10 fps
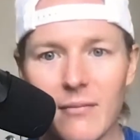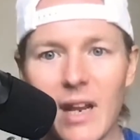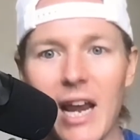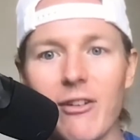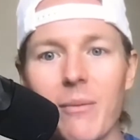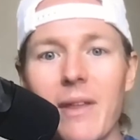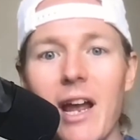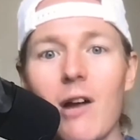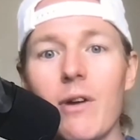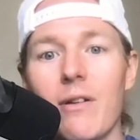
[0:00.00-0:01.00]
And from
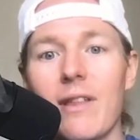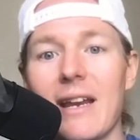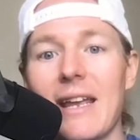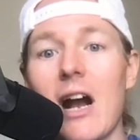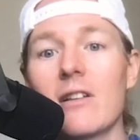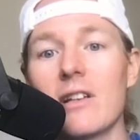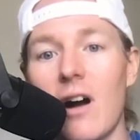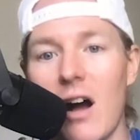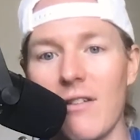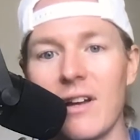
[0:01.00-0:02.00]
there, we were then counted
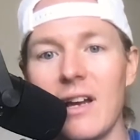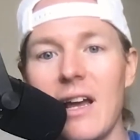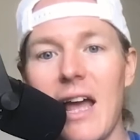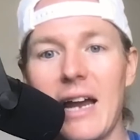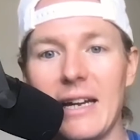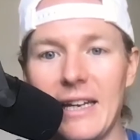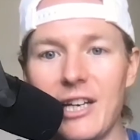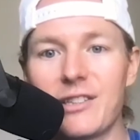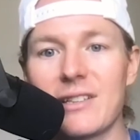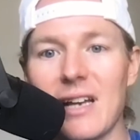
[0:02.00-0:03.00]
off and
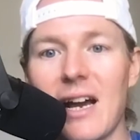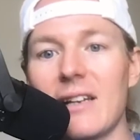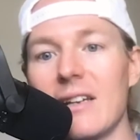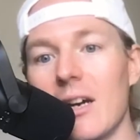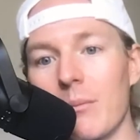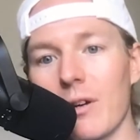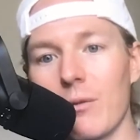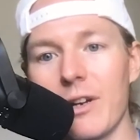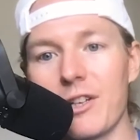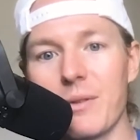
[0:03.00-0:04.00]
each assigned a number,
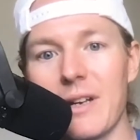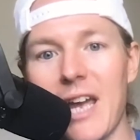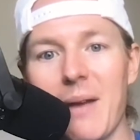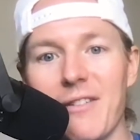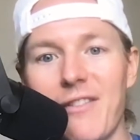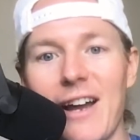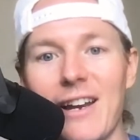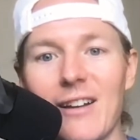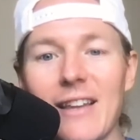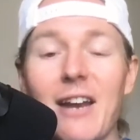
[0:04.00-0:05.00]
which we came to find
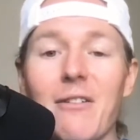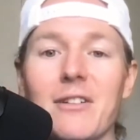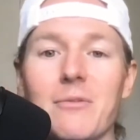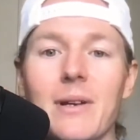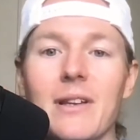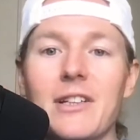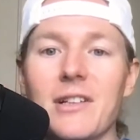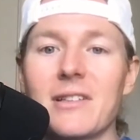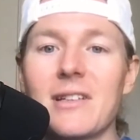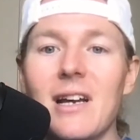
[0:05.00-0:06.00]
out later was merely
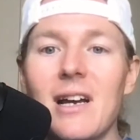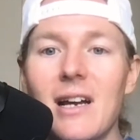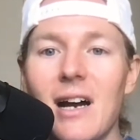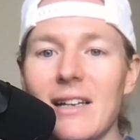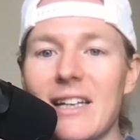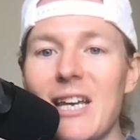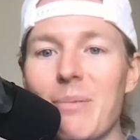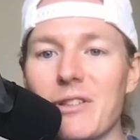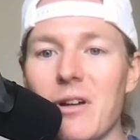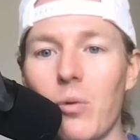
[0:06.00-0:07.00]
just to keep
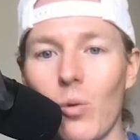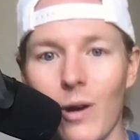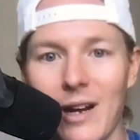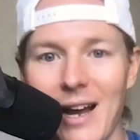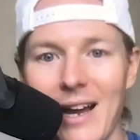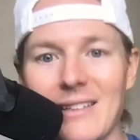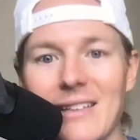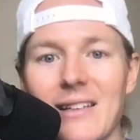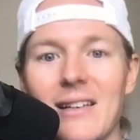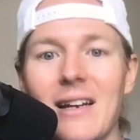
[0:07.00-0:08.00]
us all organized
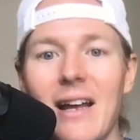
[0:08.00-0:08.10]
and